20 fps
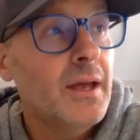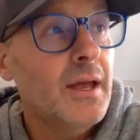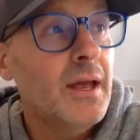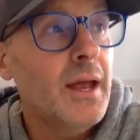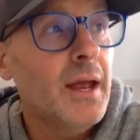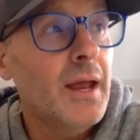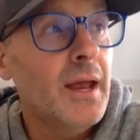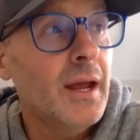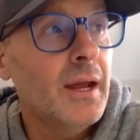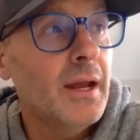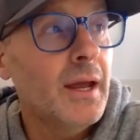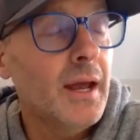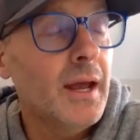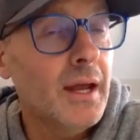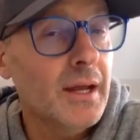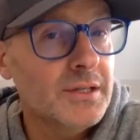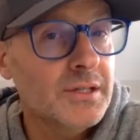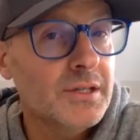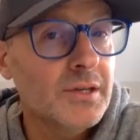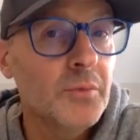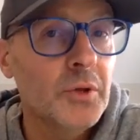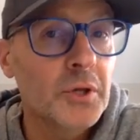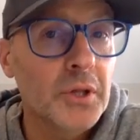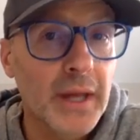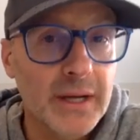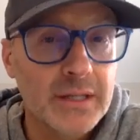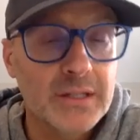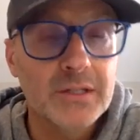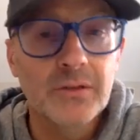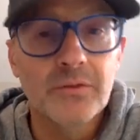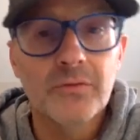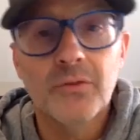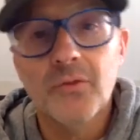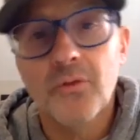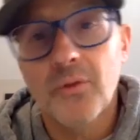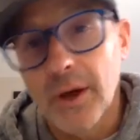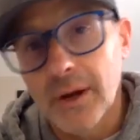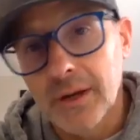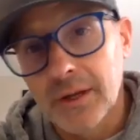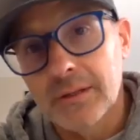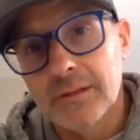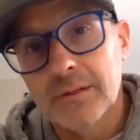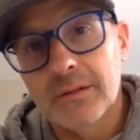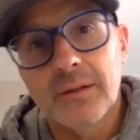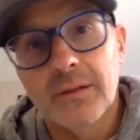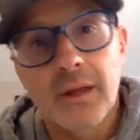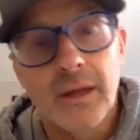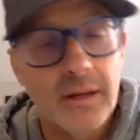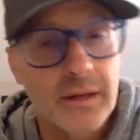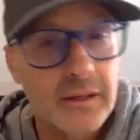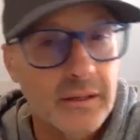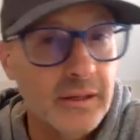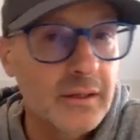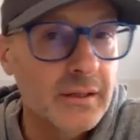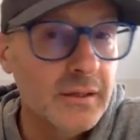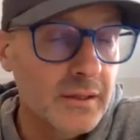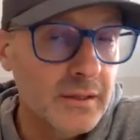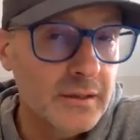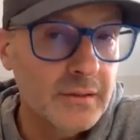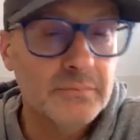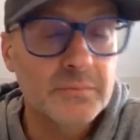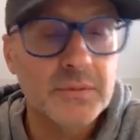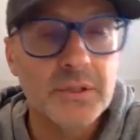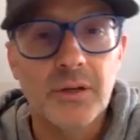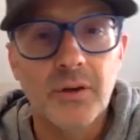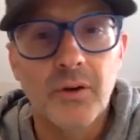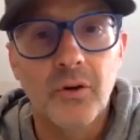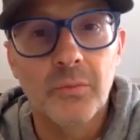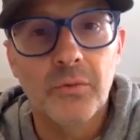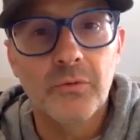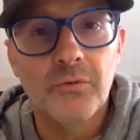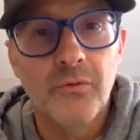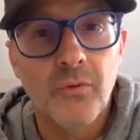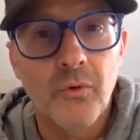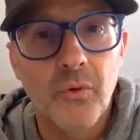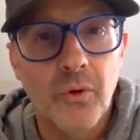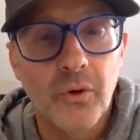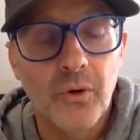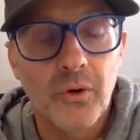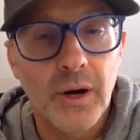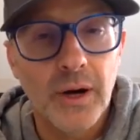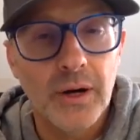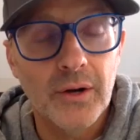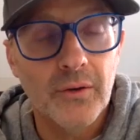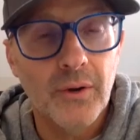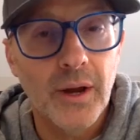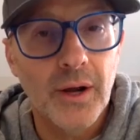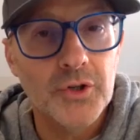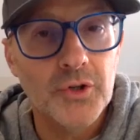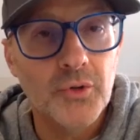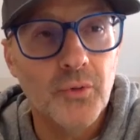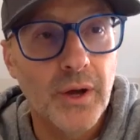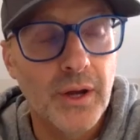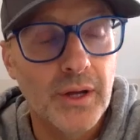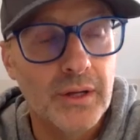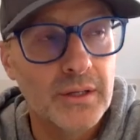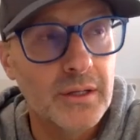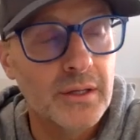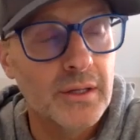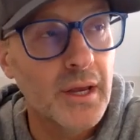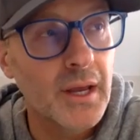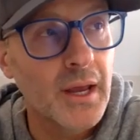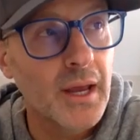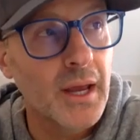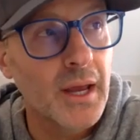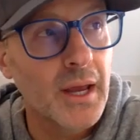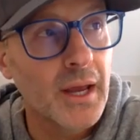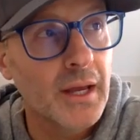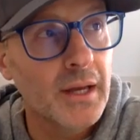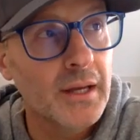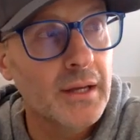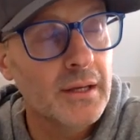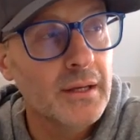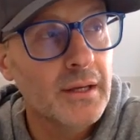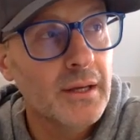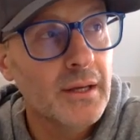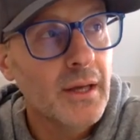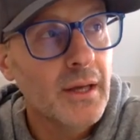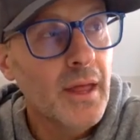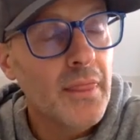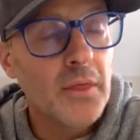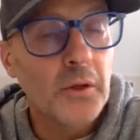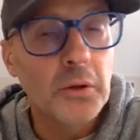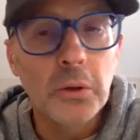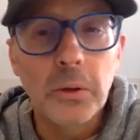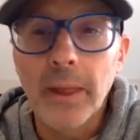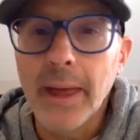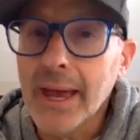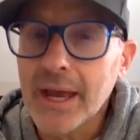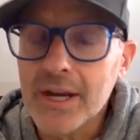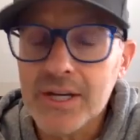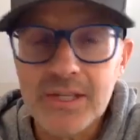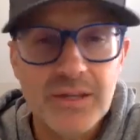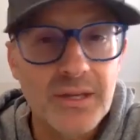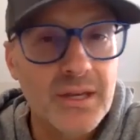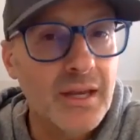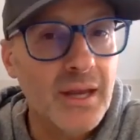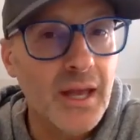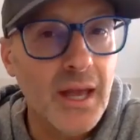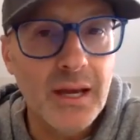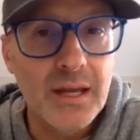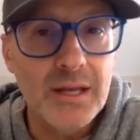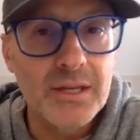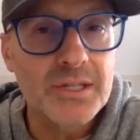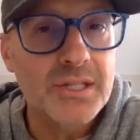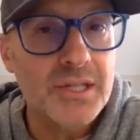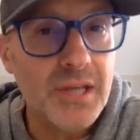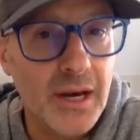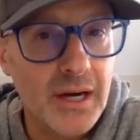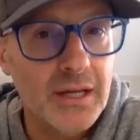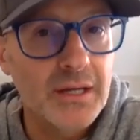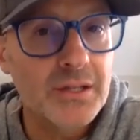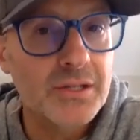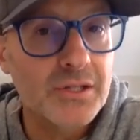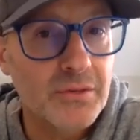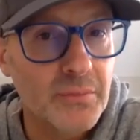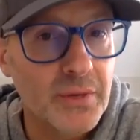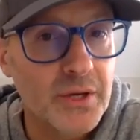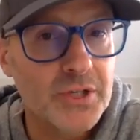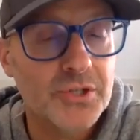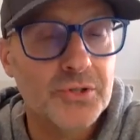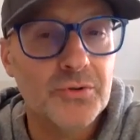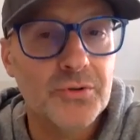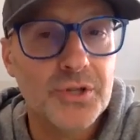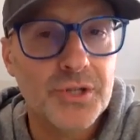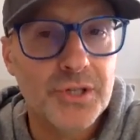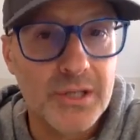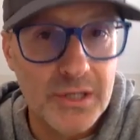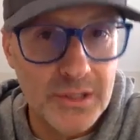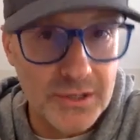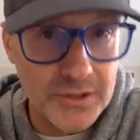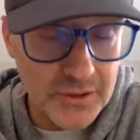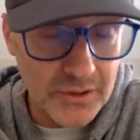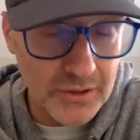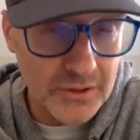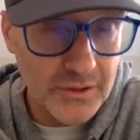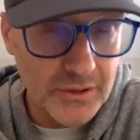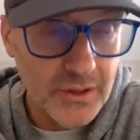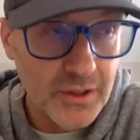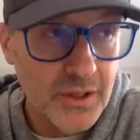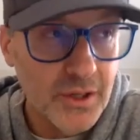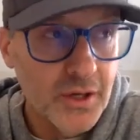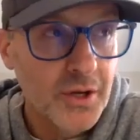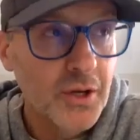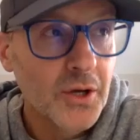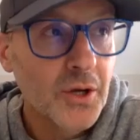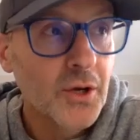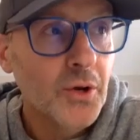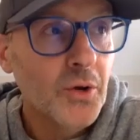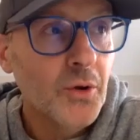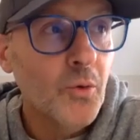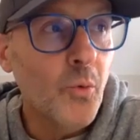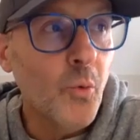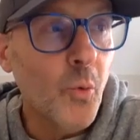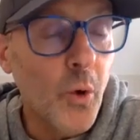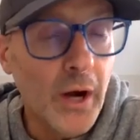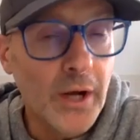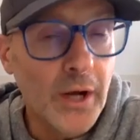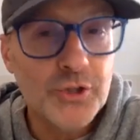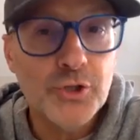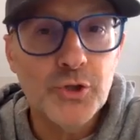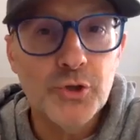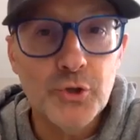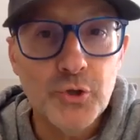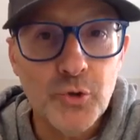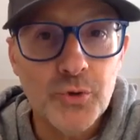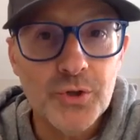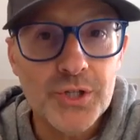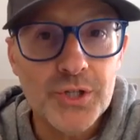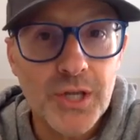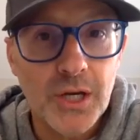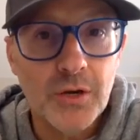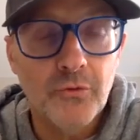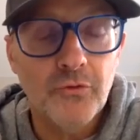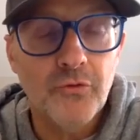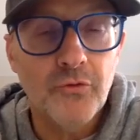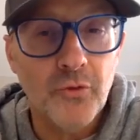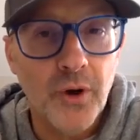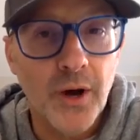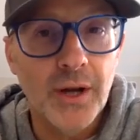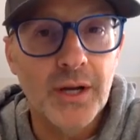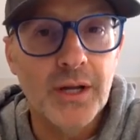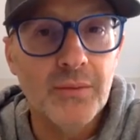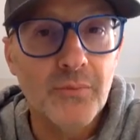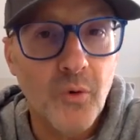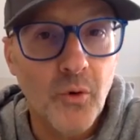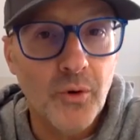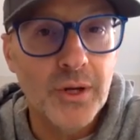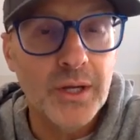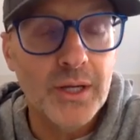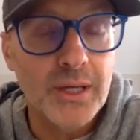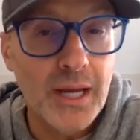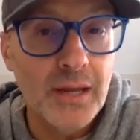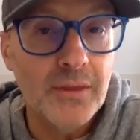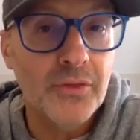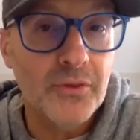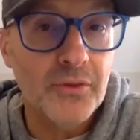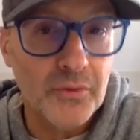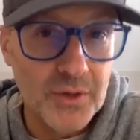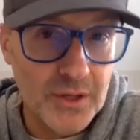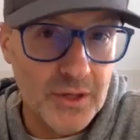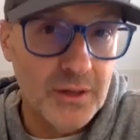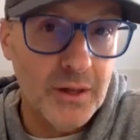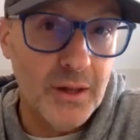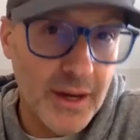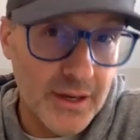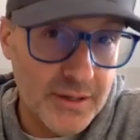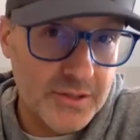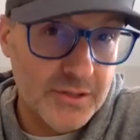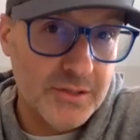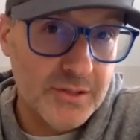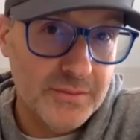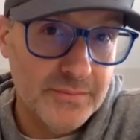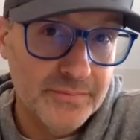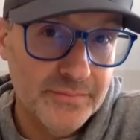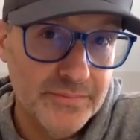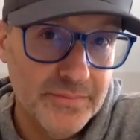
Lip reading: And I had some elective credit that I needed to kill before I graduated. And the last thing any second semester senior wants to do is take a Friday morning 8:30 class.